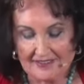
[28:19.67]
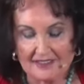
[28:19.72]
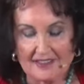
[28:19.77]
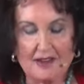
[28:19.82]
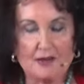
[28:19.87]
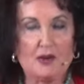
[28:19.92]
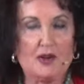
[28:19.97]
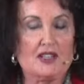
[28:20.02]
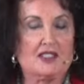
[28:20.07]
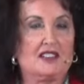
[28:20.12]

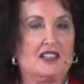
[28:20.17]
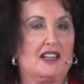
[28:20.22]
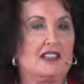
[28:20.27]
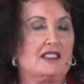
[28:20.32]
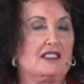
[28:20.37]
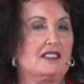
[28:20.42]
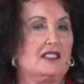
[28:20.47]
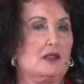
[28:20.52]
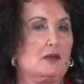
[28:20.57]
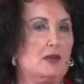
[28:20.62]
I want to talk
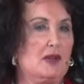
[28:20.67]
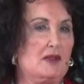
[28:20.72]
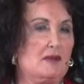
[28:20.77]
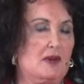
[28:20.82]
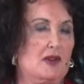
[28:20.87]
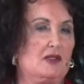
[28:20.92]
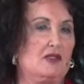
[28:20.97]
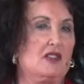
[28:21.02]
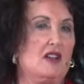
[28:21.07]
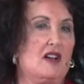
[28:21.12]
a little bit
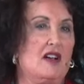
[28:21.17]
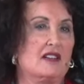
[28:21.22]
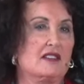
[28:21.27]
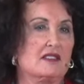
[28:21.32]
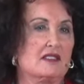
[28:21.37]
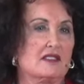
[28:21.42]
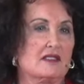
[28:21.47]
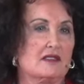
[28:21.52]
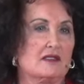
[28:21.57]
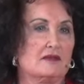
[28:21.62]
about
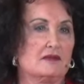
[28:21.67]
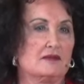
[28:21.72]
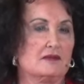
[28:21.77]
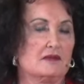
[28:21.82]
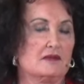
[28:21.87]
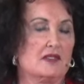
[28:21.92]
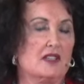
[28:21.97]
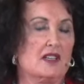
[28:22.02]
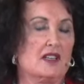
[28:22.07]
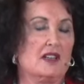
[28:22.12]
loss.
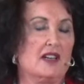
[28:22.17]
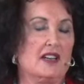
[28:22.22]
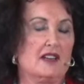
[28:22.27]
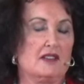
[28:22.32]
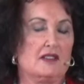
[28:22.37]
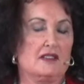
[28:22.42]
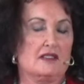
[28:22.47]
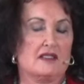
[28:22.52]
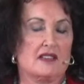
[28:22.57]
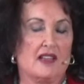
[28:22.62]
And
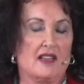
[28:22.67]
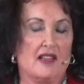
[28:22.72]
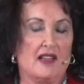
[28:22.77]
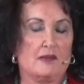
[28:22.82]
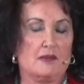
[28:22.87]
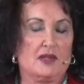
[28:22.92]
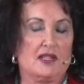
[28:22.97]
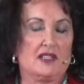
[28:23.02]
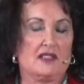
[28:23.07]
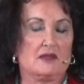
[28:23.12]
I say
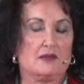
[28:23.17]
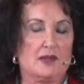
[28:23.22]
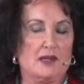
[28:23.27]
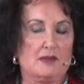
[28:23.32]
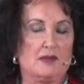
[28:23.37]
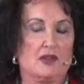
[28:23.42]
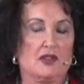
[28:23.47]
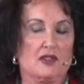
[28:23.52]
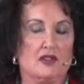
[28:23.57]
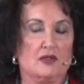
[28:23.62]
that because
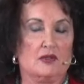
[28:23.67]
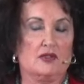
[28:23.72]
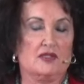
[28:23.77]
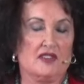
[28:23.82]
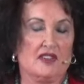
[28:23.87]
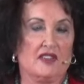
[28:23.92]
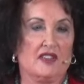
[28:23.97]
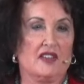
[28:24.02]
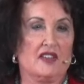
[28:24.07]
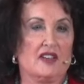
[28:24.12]
people are
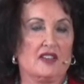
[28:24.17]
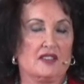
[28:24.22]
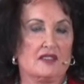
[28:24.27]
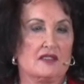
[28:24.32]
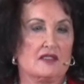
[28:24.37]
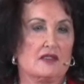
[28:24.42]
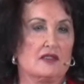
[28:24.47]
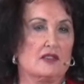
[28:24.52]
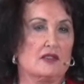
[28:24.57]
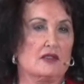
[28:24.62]
losing
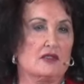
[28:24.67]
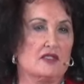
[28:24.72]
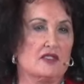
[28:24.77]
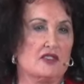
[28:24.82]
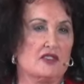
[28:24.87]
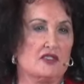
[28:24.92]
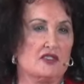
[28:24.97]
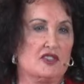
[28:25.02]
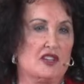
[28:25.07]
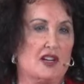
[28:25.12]
things. They're
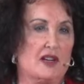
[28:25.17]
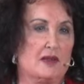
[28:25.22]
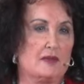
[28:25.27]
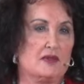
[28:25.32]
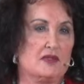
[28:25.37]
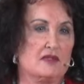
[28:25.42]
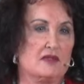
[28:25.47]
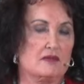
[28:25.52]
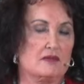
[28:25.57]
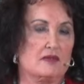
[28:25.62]
losing their
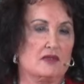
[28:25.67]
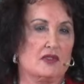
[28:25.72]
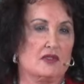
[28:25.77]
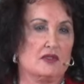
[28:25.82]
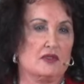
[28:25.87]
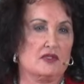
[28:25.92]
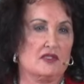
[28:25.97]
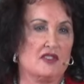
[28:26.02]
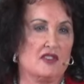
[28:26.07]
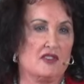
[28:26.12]
jobs, they're
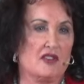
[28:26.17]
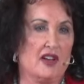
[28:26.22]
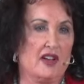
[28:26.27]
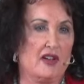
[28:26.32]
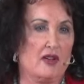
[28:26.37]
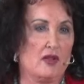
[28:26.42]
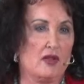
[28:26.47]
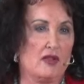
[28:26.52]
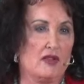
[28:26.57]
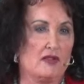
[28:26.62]
losing their
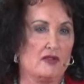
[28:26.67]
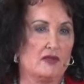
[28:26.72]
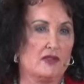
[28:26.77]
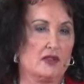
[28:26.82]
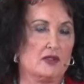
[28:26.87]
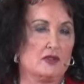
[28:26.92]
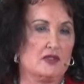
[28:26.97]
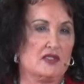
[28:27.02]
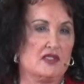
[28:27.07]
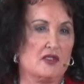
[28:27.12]
health,
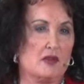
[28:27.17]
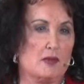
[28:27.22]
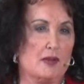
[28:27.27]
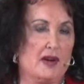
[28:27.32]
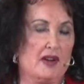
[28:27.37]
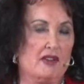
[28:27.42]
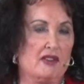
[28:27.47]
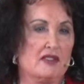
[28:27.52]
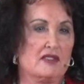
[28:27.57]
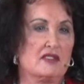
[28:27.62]
they're losing their
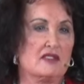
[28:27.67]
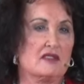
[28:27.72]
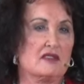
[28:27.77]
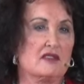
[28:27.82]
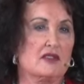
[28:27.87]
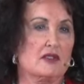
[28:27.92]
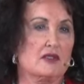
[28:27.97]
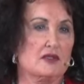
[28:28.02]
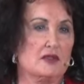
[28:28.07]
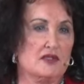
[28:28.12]
parents,
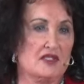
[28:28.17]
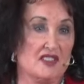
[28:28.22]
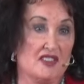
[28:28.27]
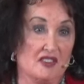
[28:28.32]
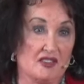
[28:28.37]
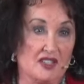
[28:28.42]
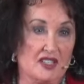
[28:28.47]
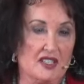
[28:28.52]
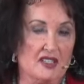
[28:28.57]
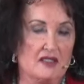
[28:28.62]
they're losing
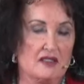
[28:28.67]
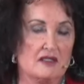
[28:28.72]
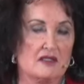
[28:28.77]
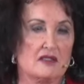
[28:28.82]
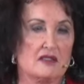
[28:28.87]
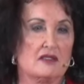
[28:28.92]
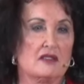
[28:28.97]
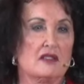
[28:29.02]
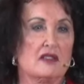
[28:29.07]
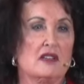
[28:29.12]
their
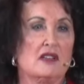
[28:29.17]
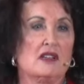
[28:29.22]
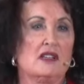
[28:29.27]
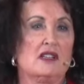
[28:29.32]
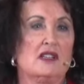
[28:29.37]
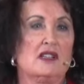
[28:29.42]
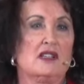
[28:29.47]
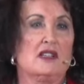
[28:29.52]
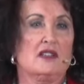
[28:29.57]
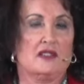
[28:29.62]
kids,
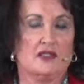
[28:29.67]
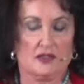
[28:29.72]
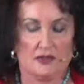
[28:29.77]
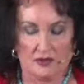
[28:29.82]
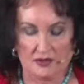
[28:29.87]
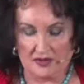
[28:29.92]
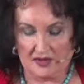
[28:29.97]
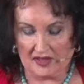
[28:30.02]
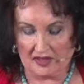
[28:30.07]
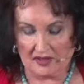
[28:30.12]
they're
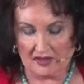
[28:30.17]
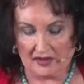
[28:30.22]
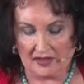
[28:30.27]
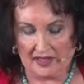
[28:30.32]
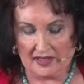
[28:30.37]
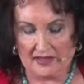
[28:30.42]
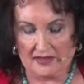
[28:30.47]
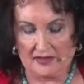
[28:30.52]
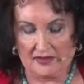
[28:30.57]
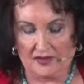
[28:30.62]
losing a
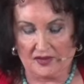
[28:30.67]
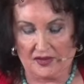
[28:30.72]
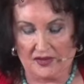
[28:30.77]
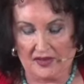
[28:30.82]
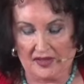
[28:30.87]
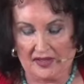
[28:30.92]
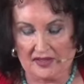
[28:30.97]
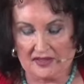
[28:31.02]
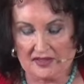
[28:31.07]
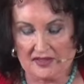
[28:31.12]
lot of different
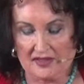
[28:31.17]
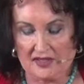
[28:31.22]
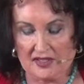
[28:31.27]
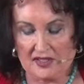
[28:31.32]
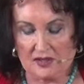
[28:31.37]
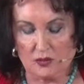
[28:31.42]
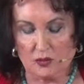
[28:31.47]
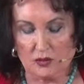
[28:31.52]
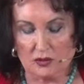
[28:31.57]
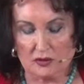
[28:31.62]
things. In
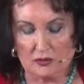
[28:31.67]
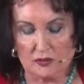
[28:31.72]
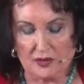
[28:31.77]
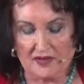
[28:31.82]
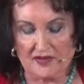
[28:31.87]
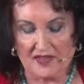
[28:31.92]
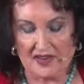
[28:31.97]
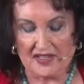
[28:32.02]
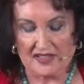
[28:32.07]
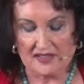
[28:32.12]
this world, we
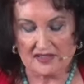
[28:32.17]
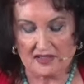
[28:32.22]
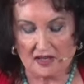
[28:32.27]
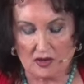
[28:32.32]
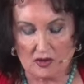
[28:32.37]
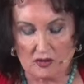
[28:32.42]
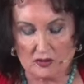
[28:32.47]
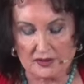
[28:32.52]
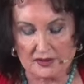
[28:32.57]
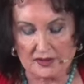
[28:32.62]
face
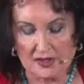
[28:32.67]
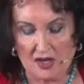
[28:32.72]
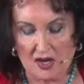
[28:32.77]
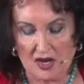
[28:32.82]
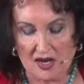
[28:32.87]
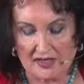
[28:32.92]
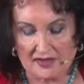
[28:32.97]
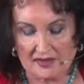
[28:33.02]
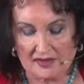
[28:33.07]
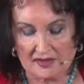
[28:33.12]
sorrow and
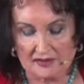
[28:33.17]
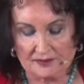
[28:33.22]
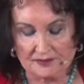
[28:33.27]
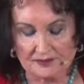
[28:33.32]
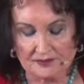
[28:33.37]
loss.